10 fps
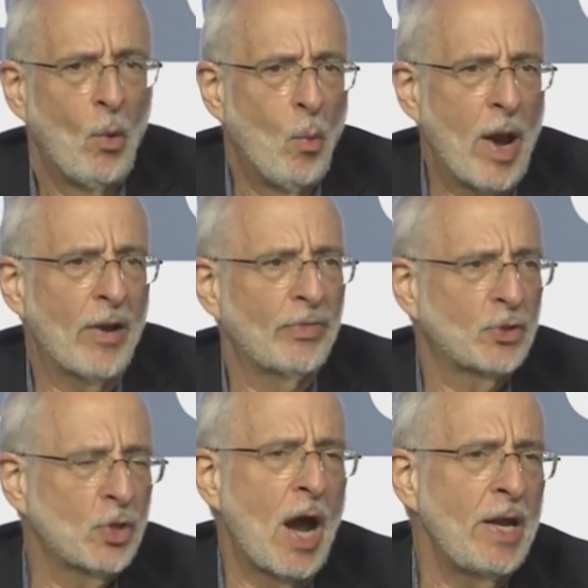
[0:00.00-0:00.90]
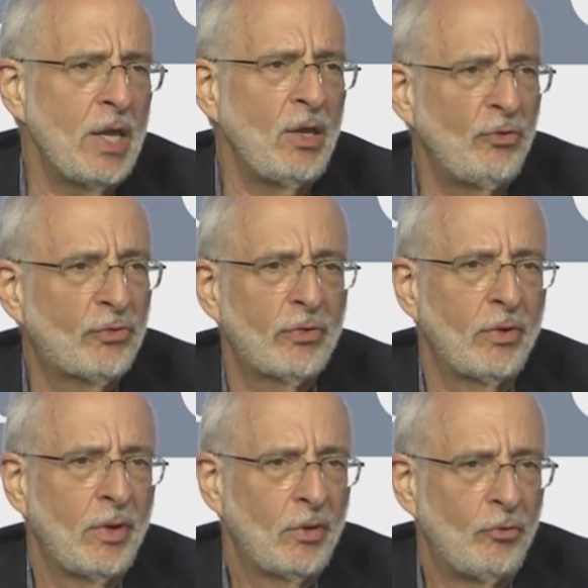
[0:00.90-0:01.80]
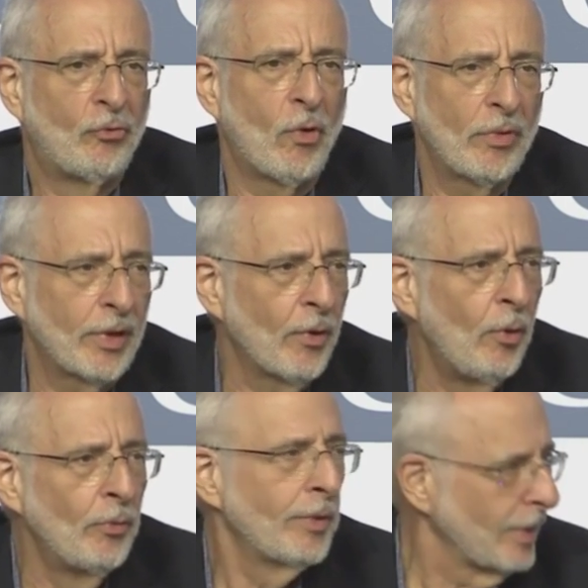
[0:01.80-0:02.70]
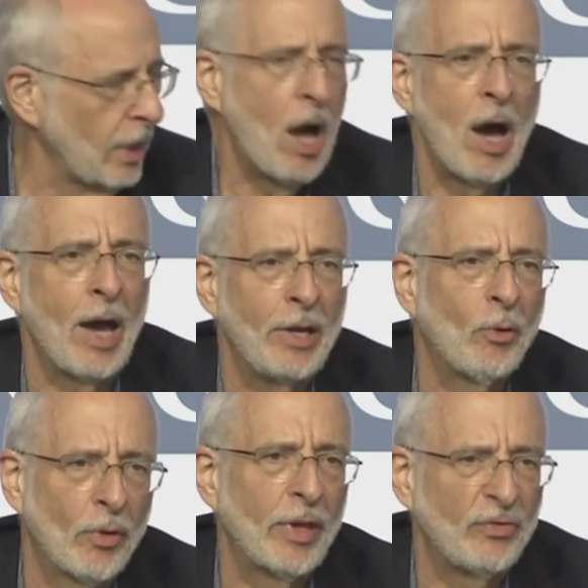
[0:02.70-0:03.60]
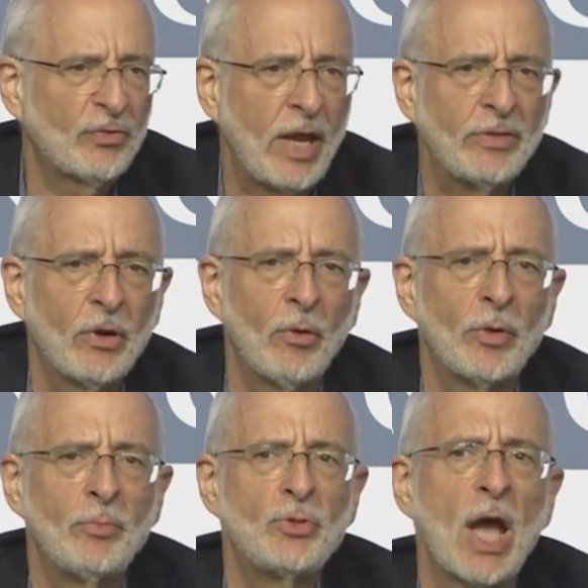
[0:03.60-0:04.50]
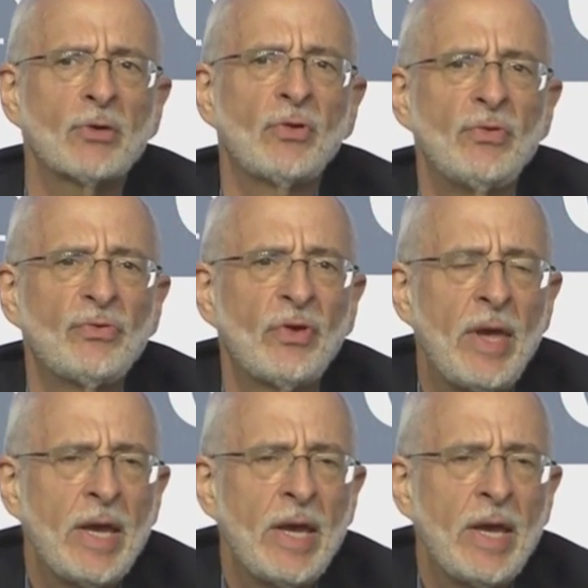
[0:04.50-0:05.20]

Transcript: Where the Chinese draw their own line or they state their own objections